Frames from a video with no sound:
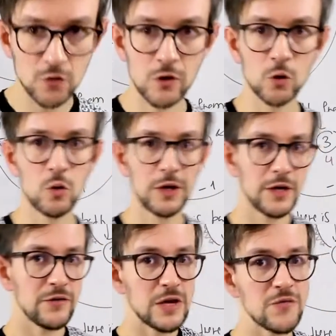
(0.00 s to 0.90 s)
calculate,
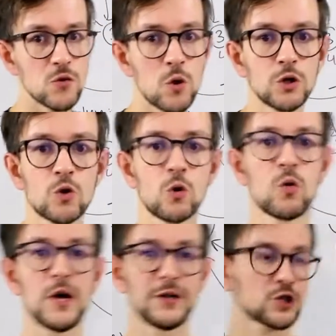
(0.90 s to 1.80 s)
if you want to
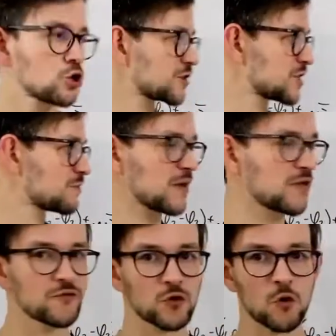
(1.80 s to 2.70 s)
calculate shortest
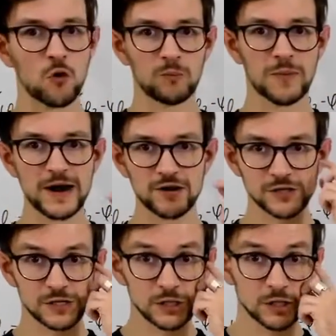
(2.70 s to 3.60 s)
path for all pairs,